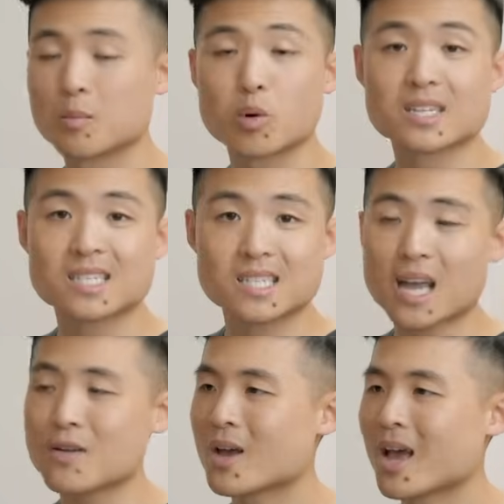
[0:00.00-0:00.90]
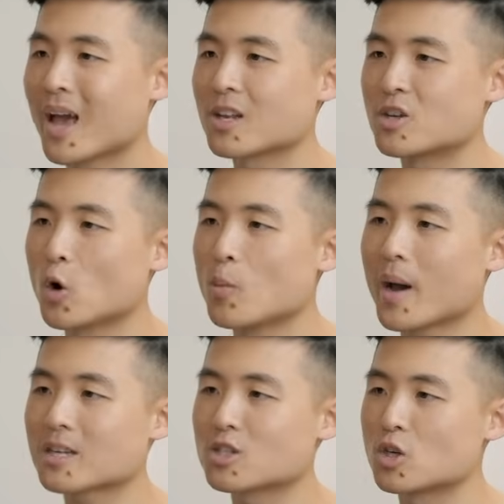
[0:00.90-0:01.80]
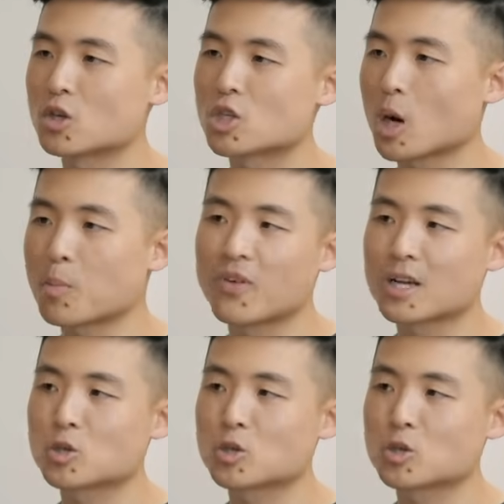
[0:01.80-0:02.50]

Press save and go back to your Shopify